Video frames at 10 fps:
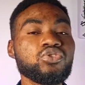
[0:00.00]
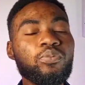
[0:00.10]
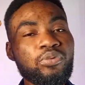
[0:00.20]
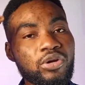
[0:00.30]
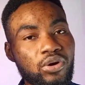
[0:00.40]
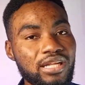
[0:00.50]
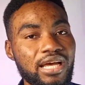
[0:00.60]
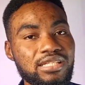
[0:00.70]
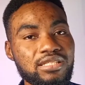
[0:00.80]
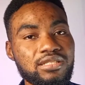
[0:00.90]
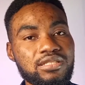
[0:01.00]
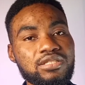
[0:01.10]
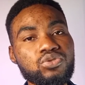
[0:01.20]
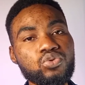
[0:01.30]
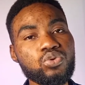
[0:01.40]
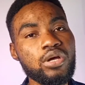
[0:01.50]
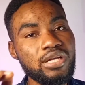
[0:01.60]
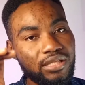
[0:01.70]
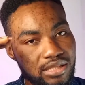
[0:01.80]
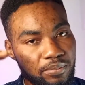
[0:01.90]
your brain organizes it into
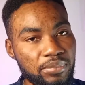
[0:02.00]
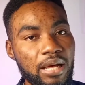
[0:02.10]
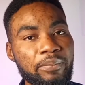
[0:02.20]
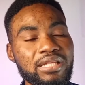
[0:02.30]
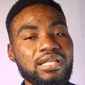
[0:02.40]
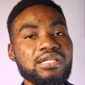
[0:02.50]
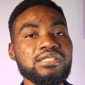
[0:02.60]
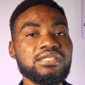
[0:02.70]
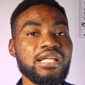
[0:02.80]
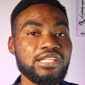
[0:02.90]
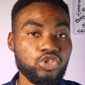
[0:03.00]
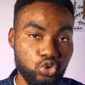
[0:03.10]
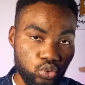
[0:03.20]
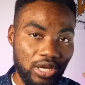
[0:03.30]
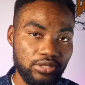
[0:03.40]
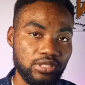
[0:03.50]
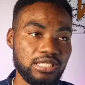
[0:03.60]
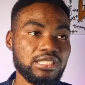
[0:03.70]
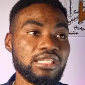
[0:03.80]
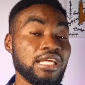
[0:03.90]
simpler patterns that you can
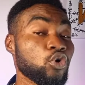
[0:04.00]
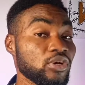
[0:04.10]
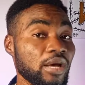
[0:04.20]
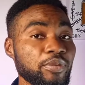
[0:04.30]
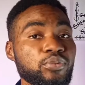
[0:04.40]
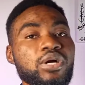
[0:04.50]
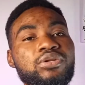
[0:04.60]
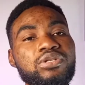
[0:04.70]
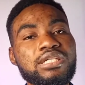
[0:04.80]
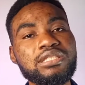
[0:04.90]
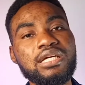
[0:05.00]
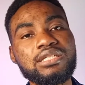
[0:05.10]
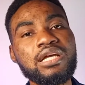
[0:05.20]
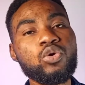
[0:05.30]
understand and other people can understand,